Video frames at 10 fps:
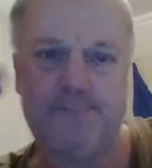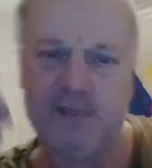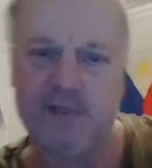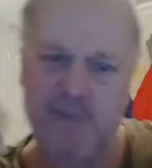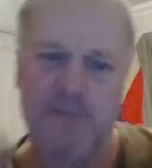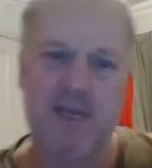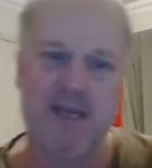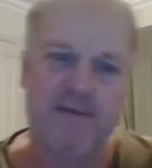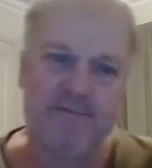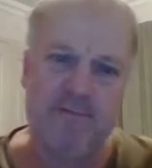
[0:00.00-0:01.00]
that are made
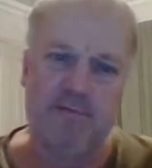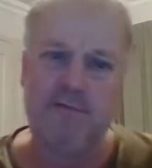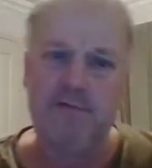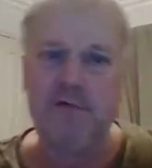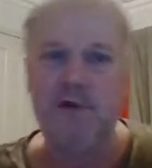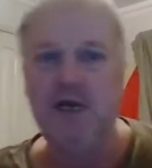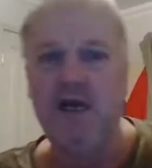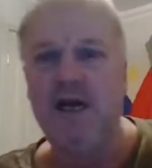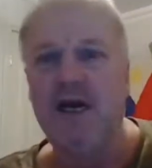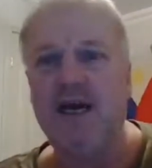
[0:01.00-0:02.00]
for
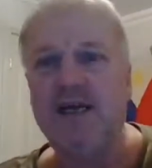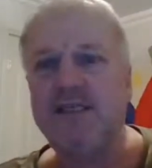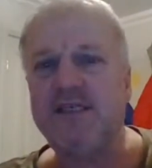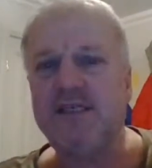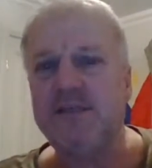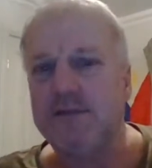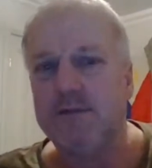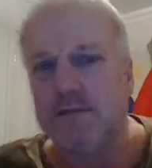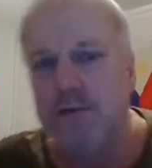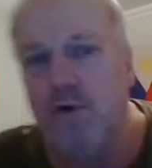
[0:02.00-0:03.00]
us,
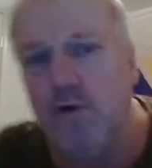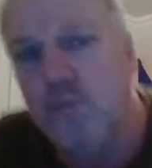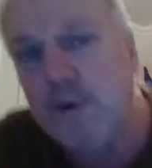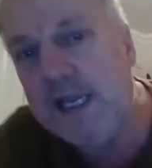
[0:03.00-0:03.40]
or we